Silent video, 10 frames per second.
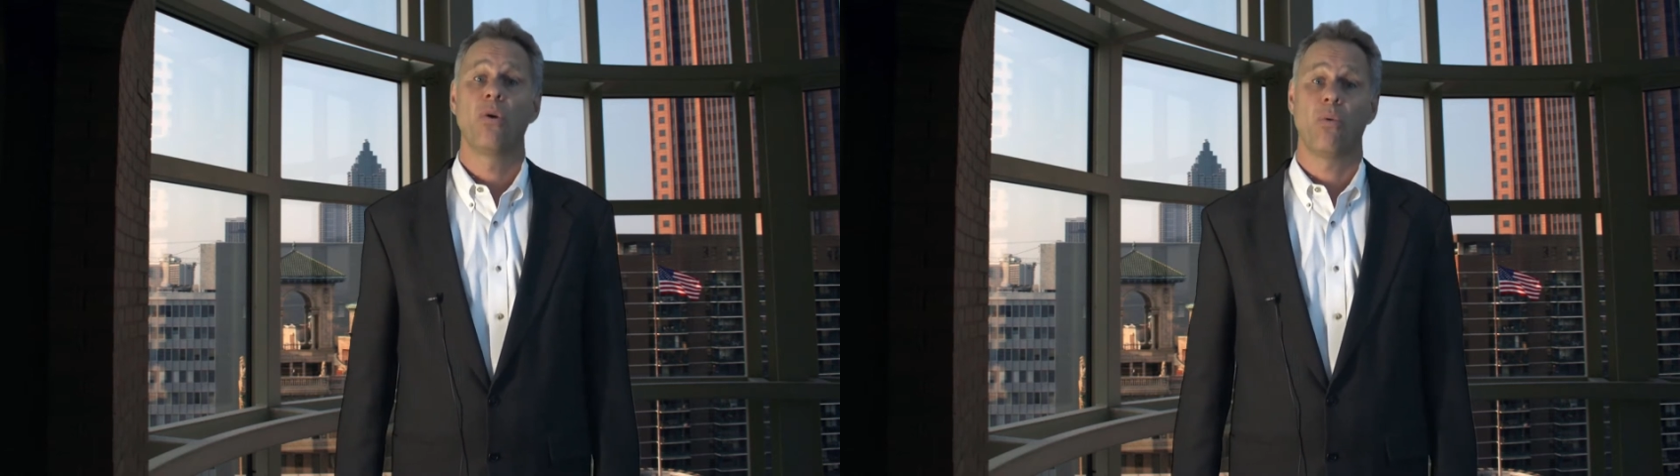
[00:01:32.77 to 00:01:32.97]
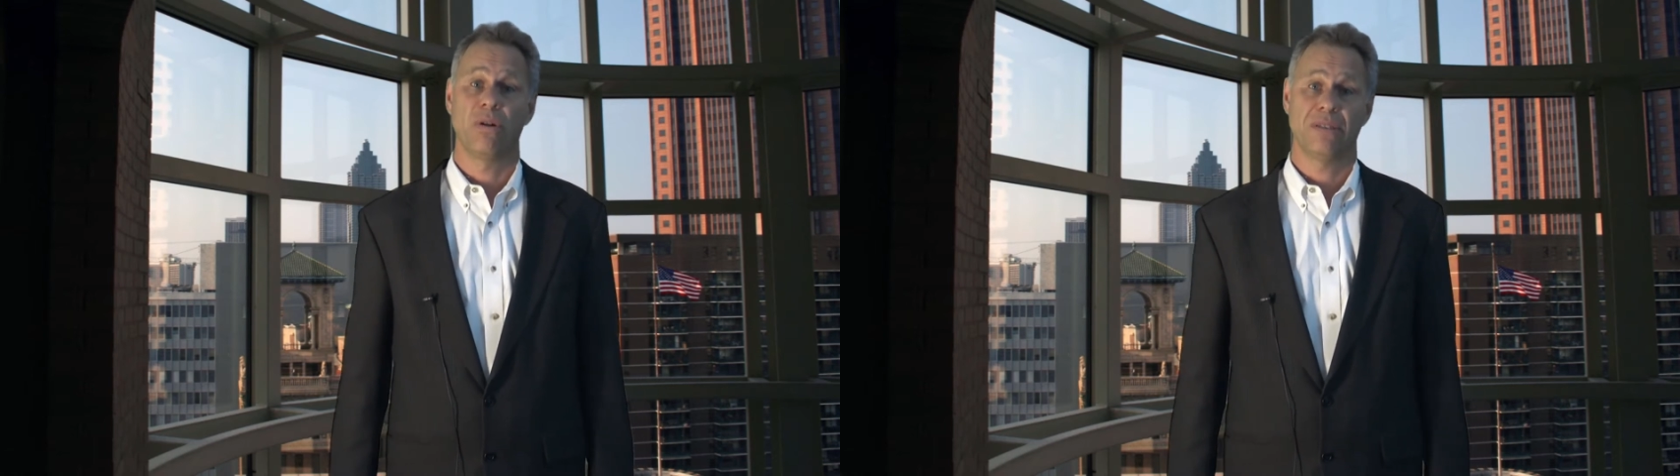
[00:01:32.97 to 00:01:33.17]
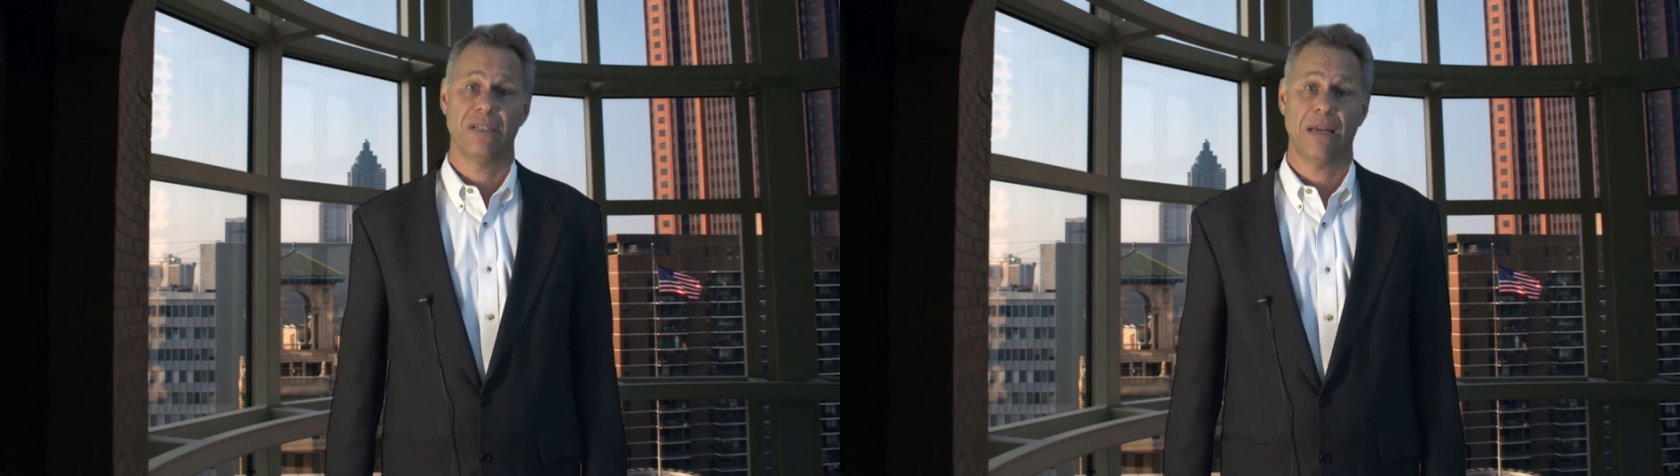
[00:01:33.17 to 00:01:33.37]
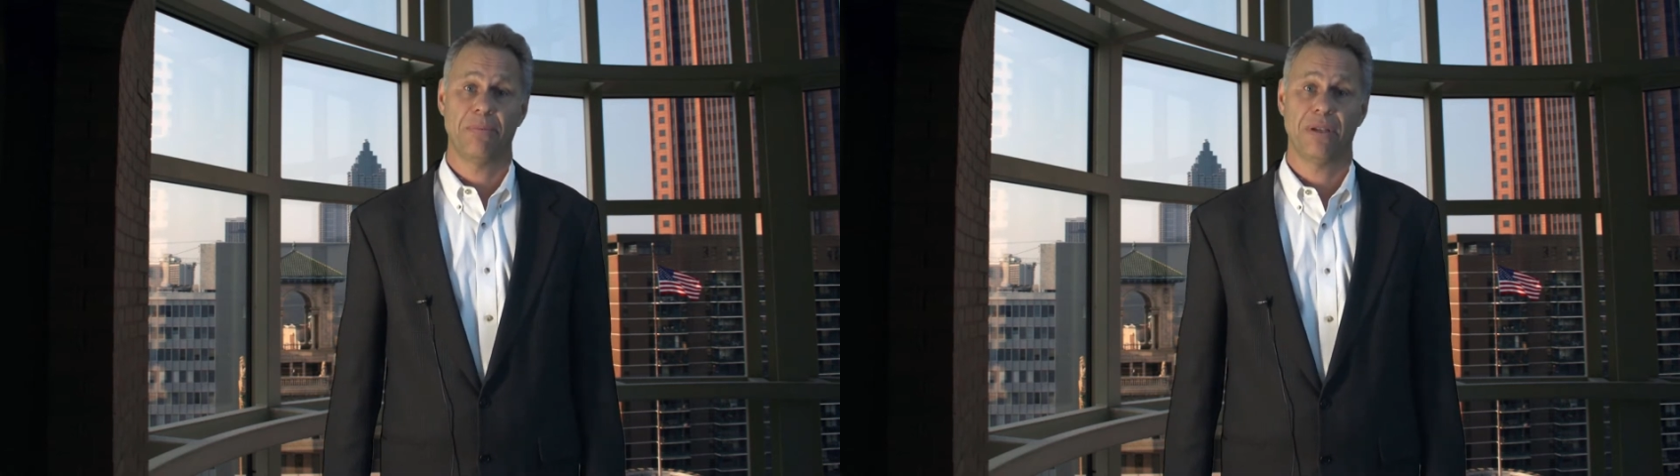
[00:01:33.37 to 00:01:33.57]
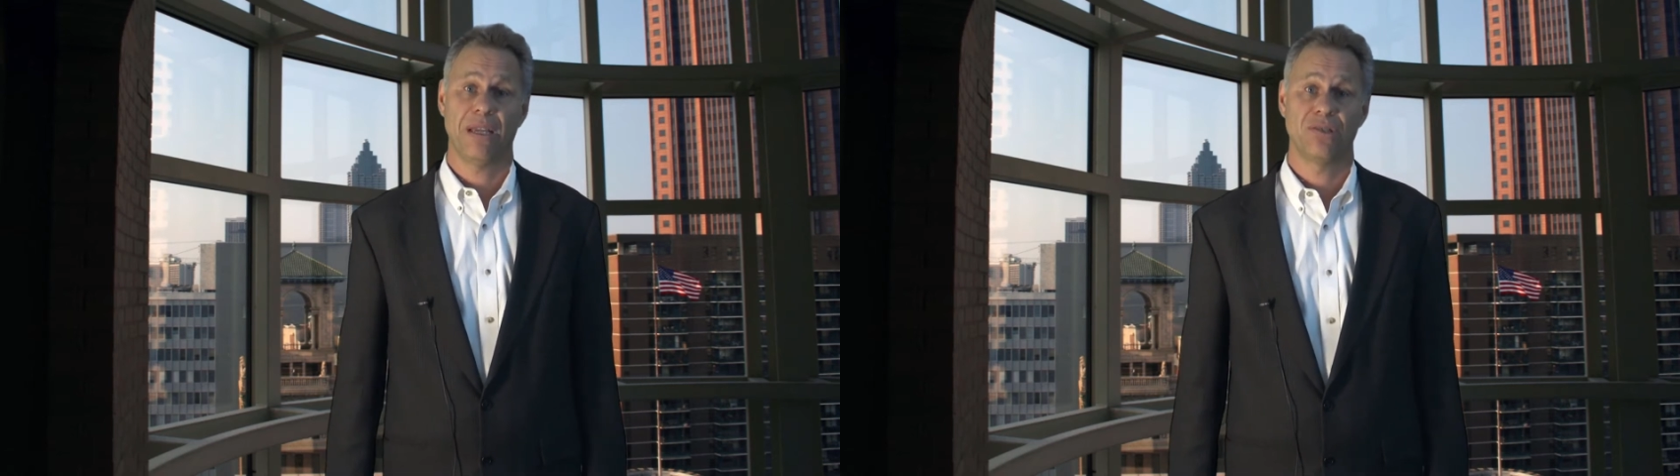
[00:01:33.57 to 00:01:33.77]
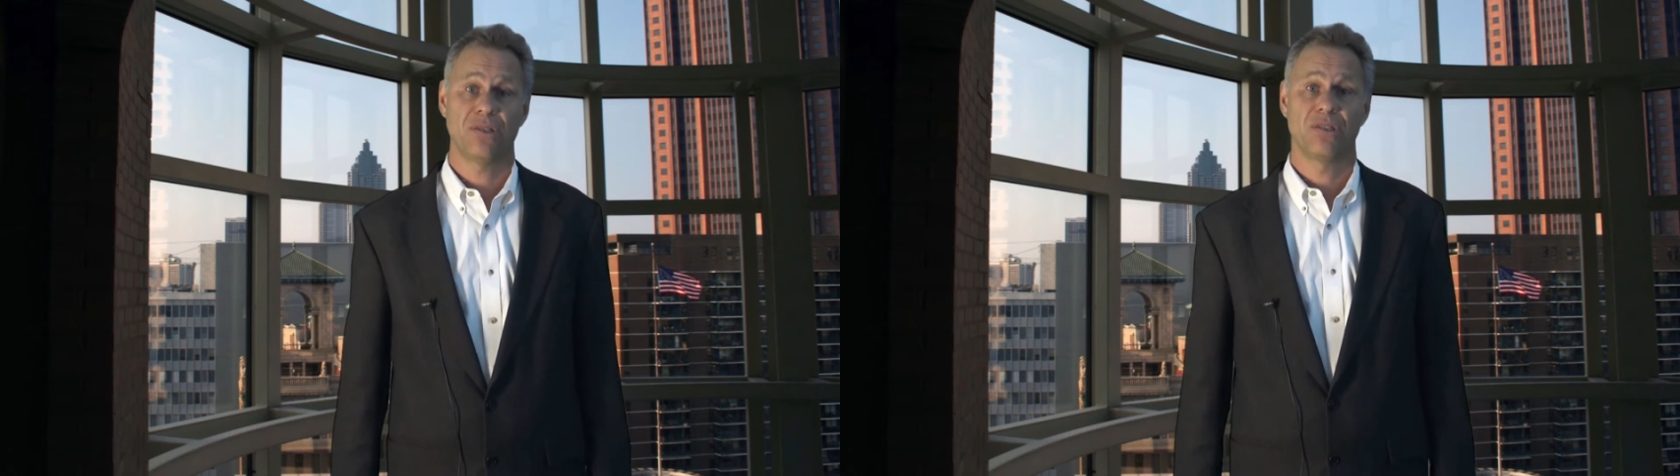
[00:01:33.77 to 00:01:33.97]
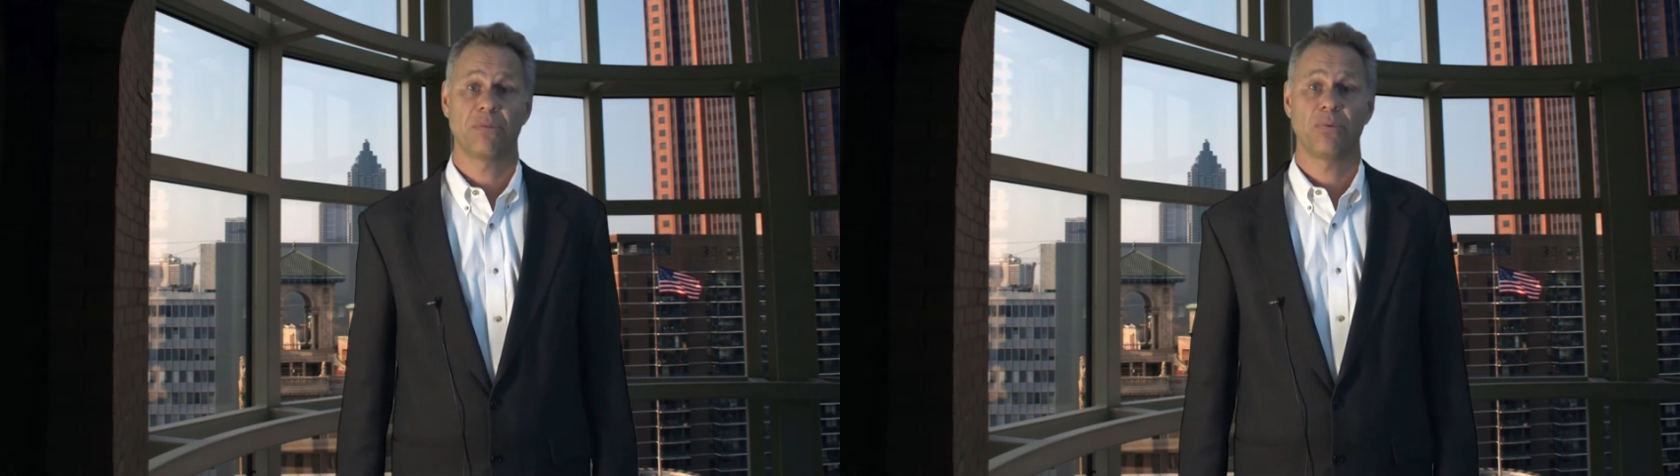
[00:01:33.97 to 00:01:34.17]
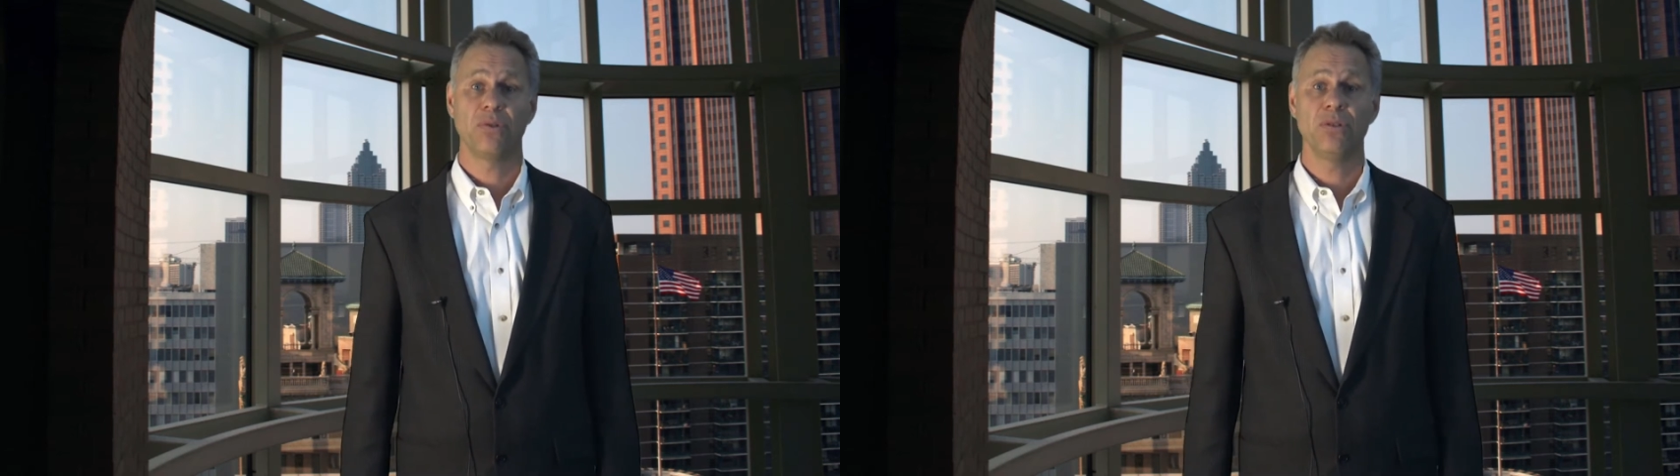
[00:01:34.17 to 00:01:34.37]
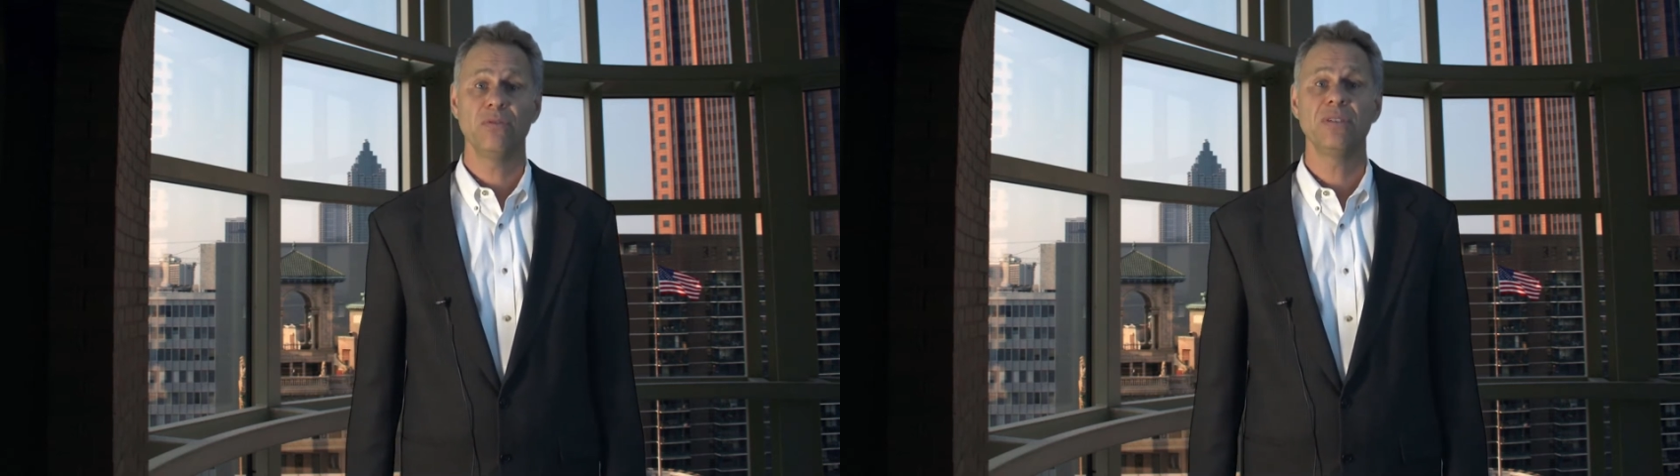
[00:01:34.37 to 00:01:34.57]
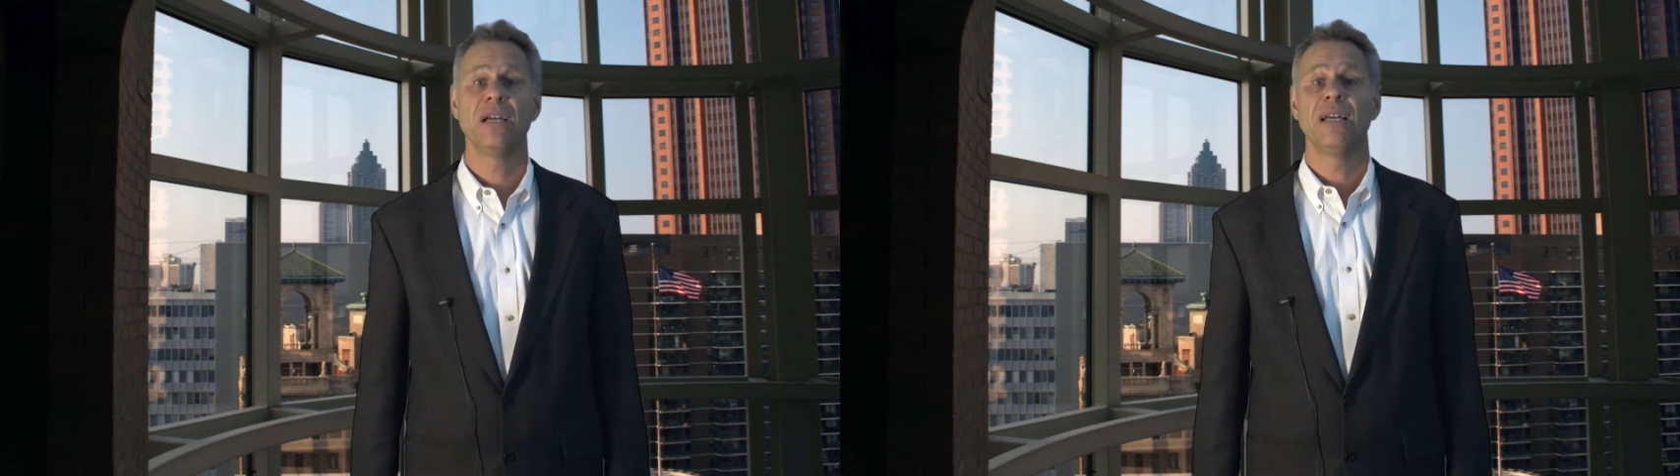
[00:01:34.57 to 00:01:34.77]
Once an application is
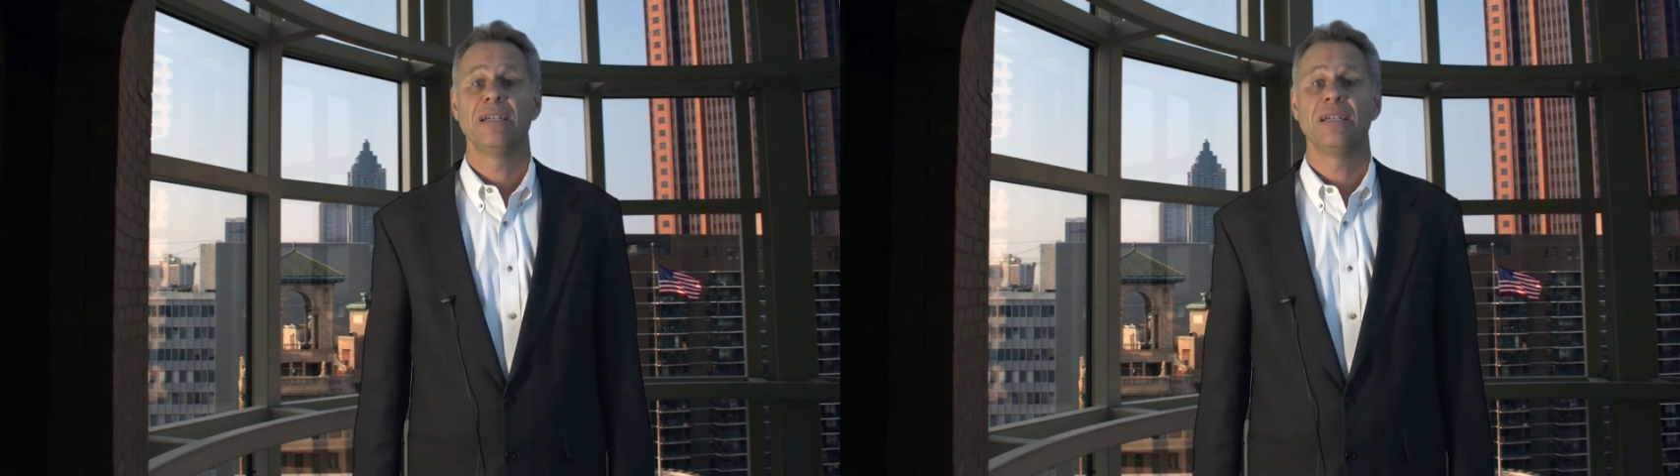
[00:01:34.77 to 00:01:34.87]
approved,